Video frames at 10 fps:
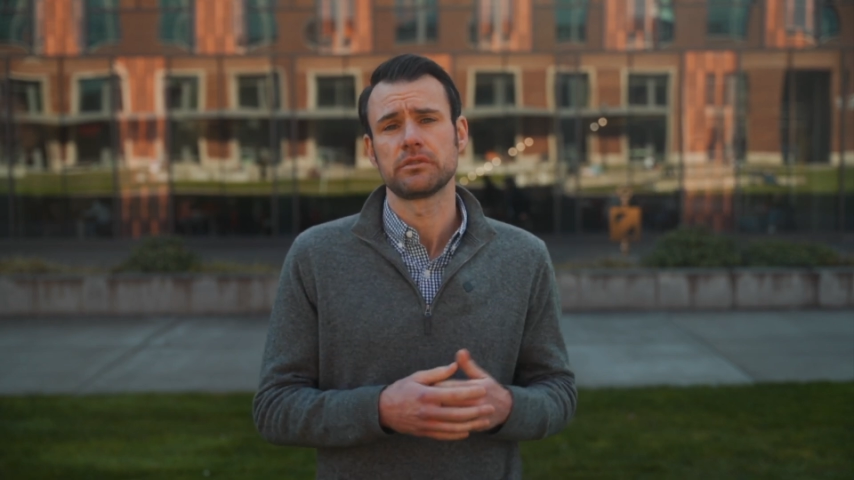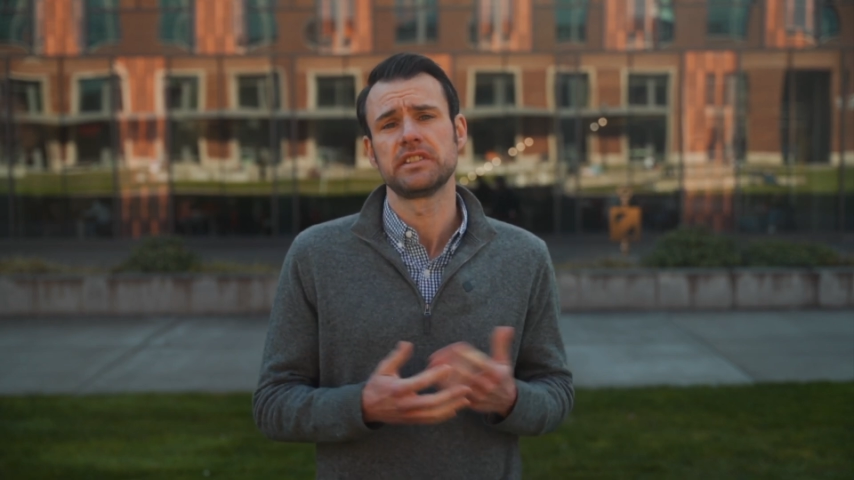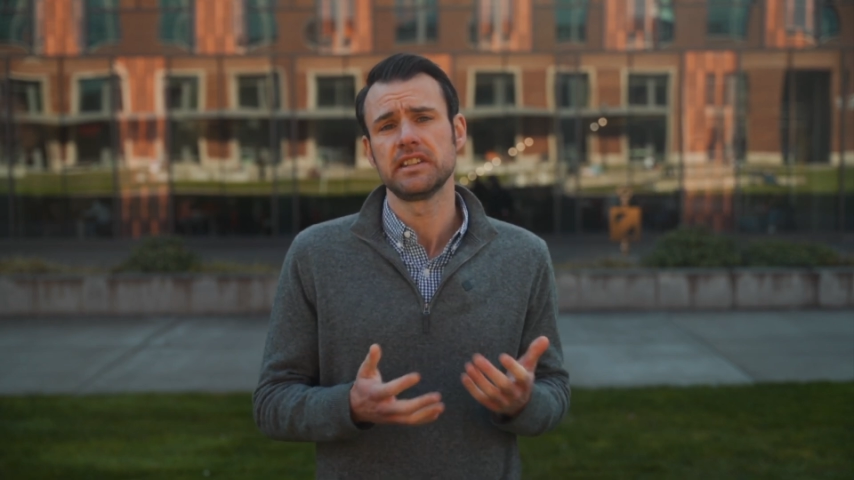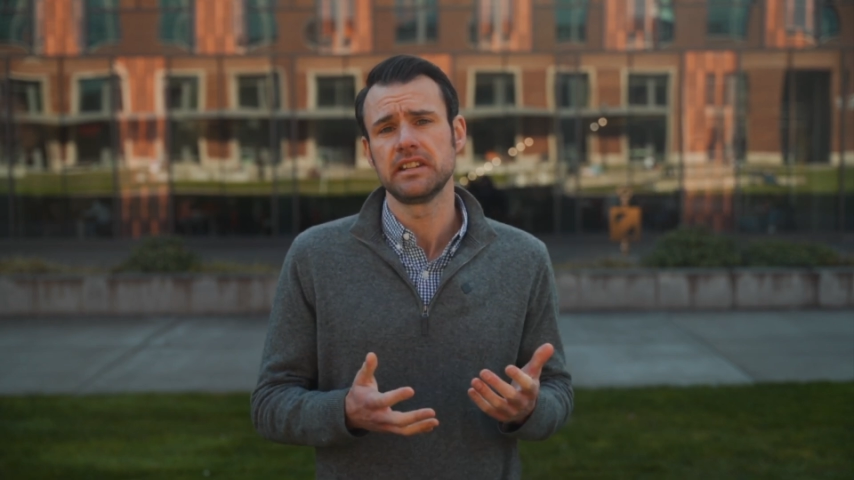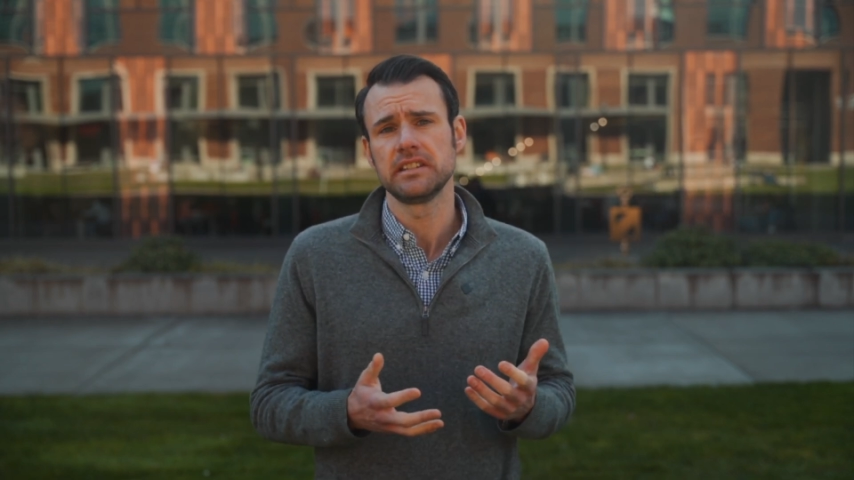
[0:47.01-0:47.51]

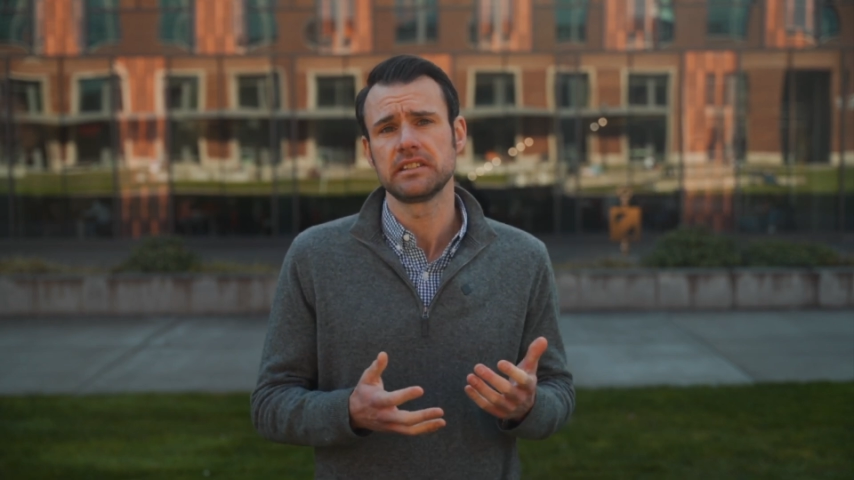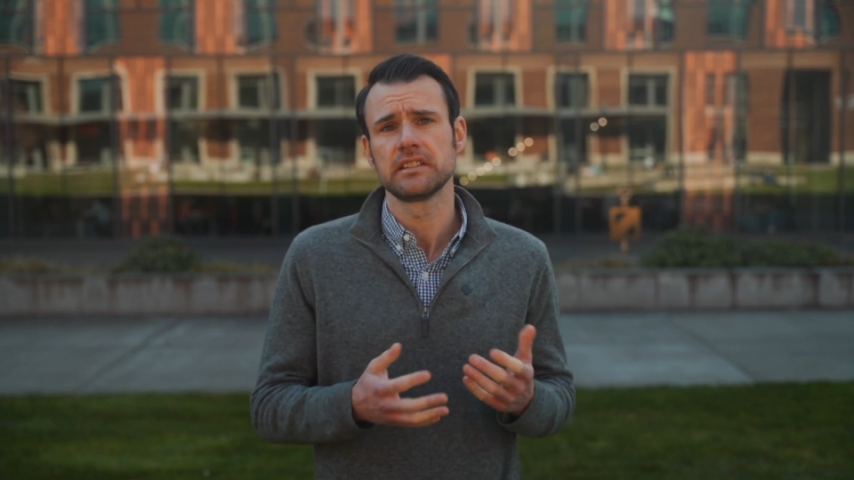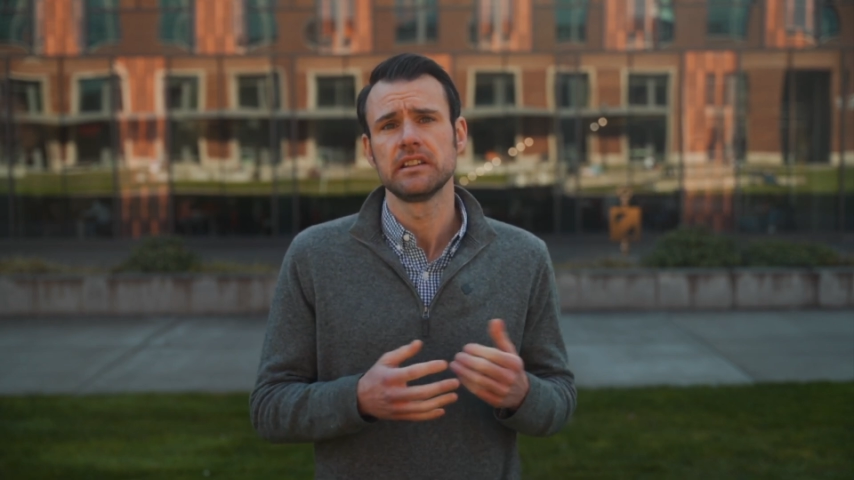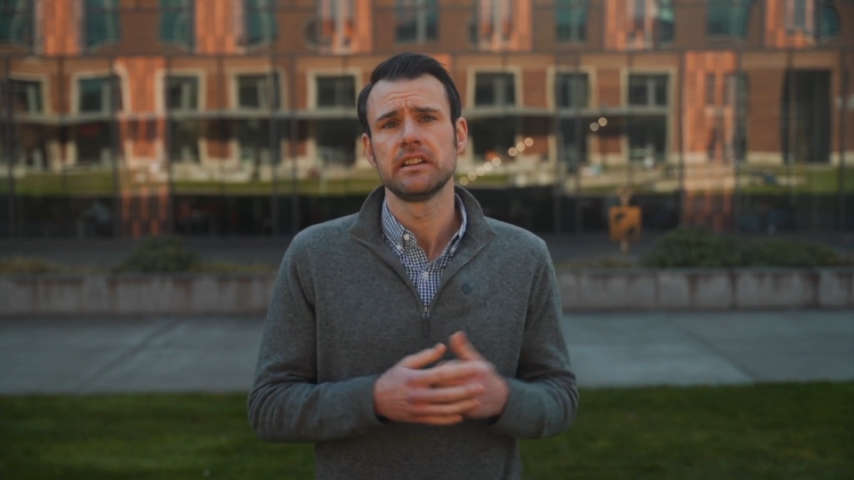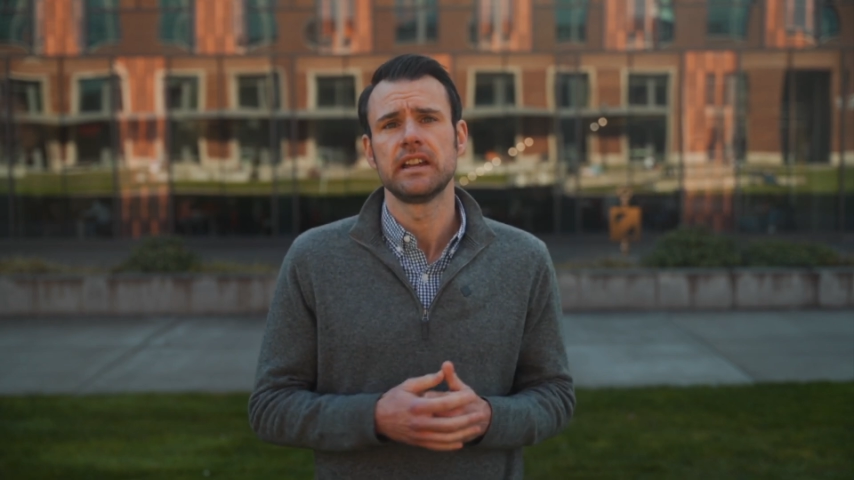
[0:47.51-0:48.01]
cities,
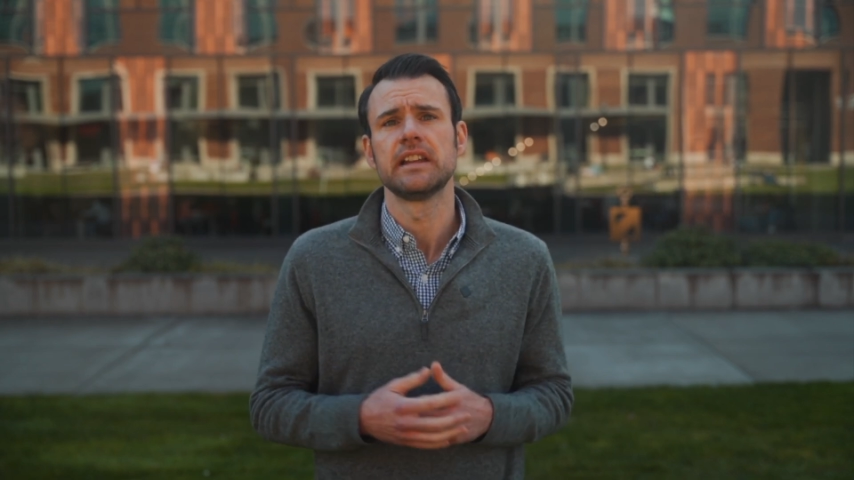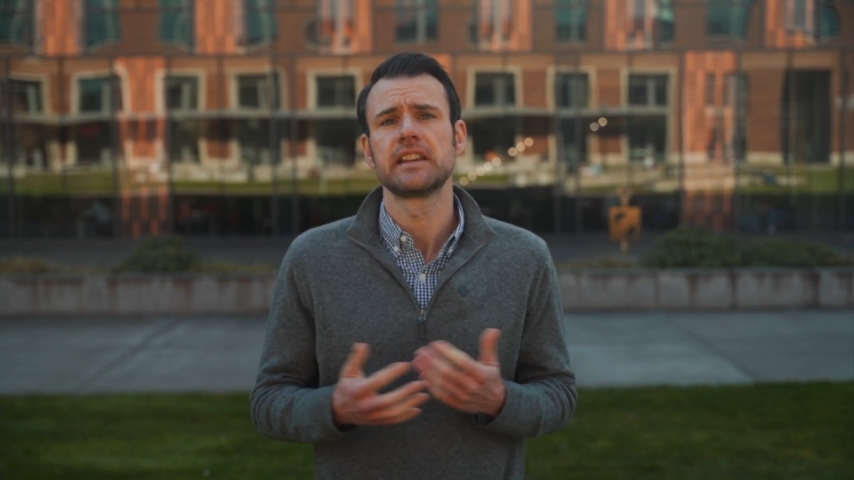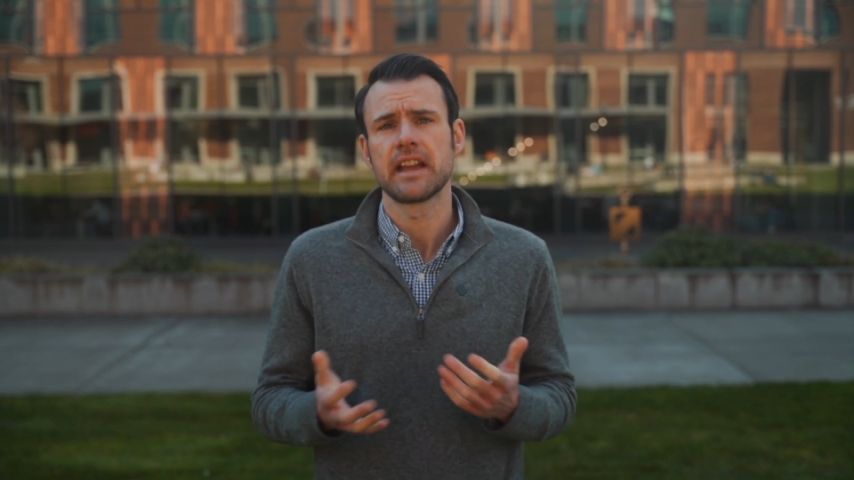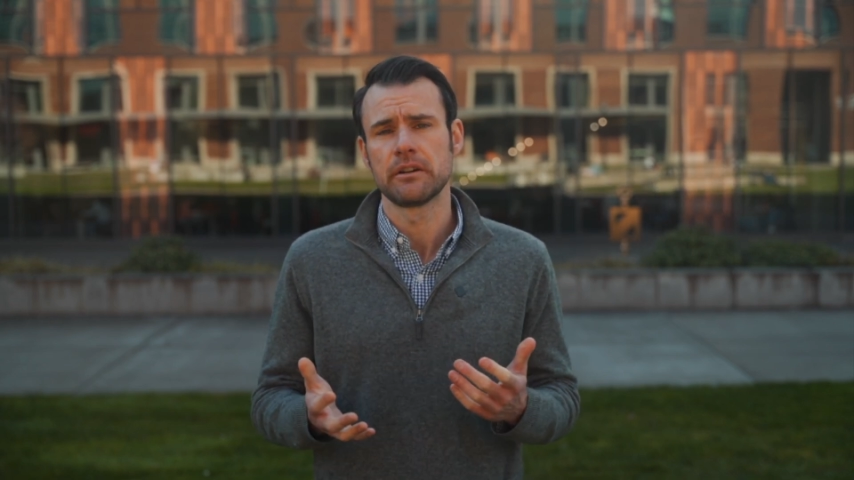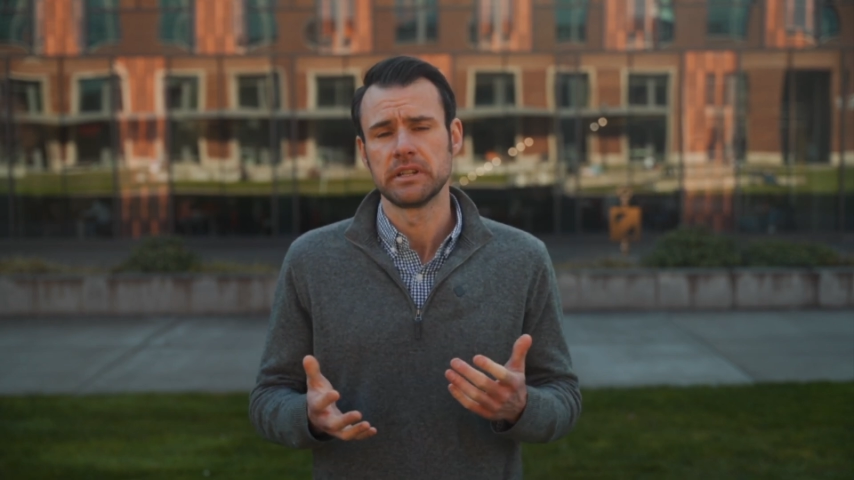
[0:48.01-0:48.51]

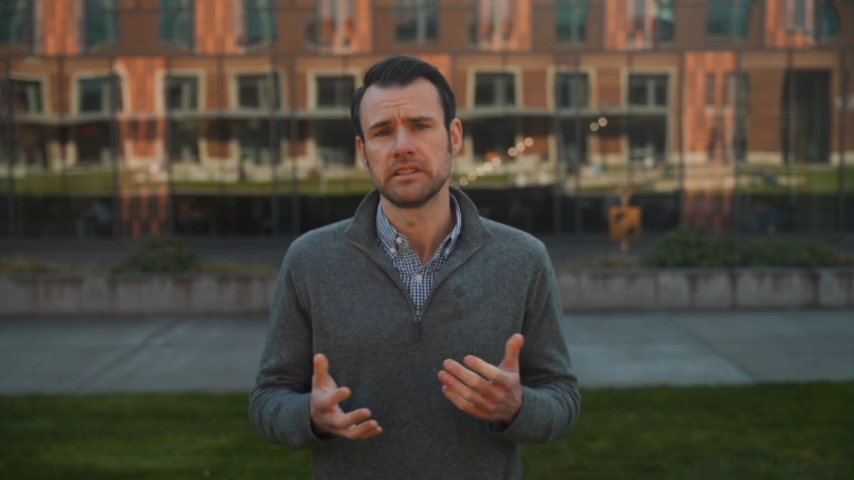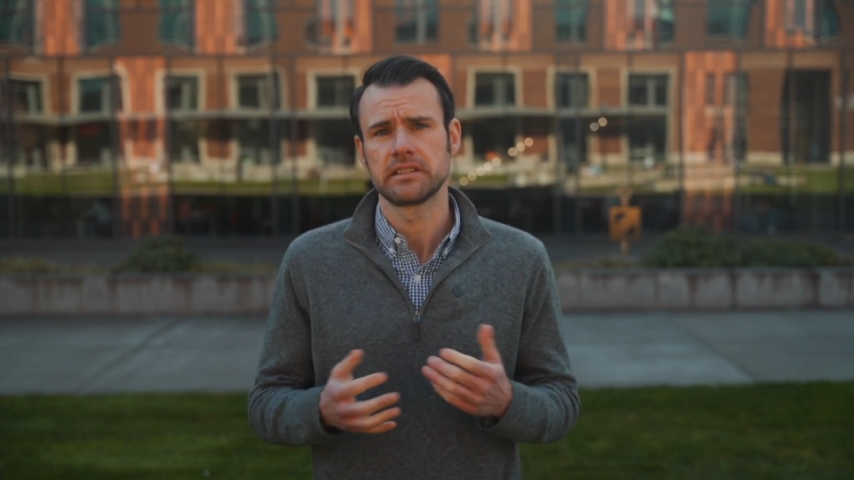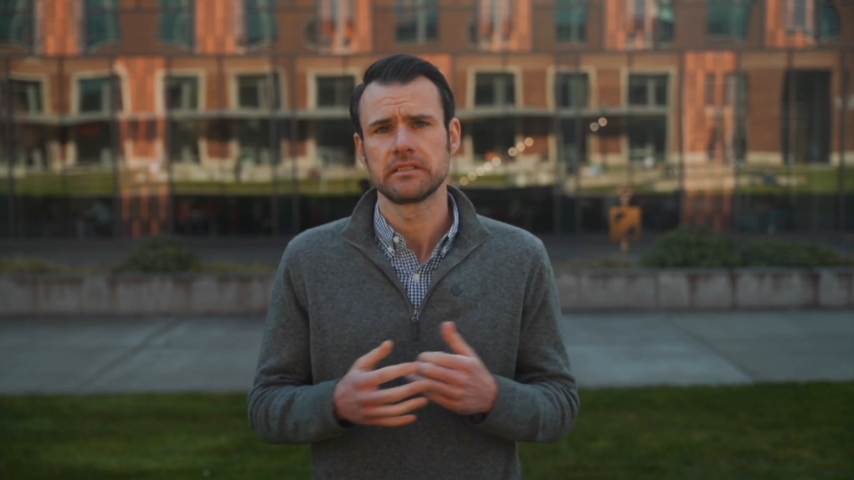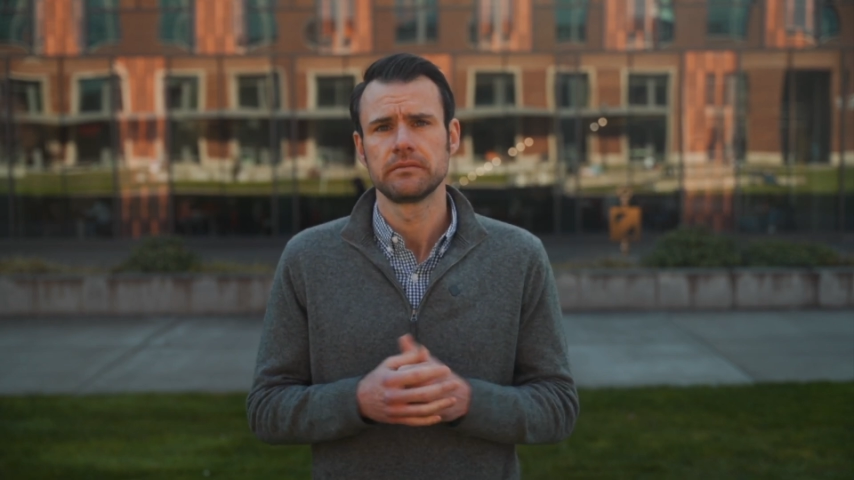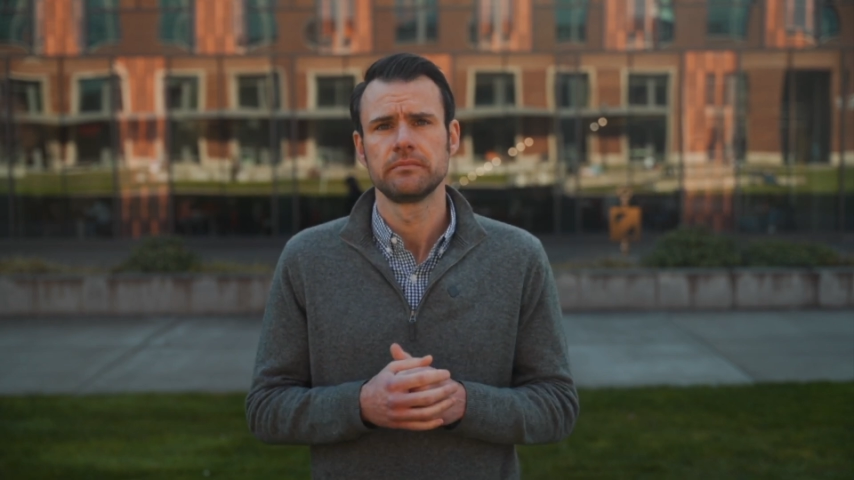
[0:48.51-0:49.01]
and counties.